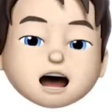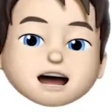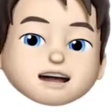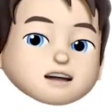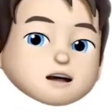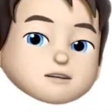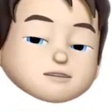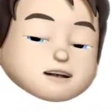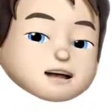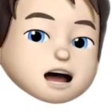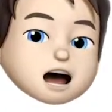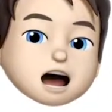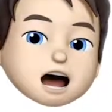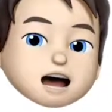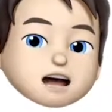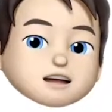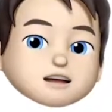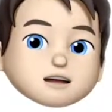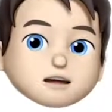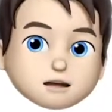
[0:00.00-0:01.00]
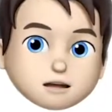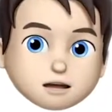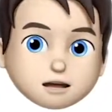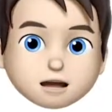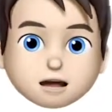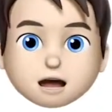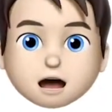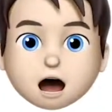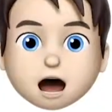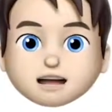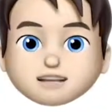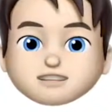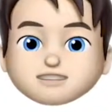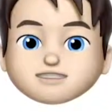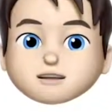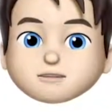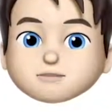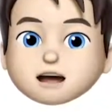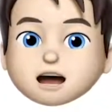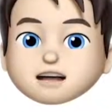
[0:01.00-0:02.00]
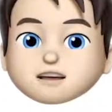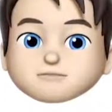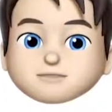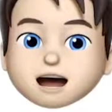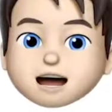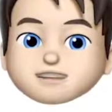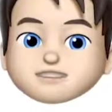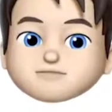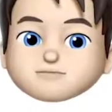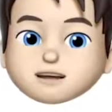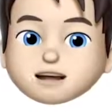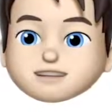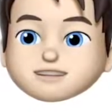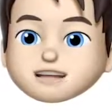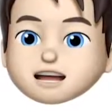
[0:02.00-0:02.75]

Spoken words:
I don't care. I just don't like rasterized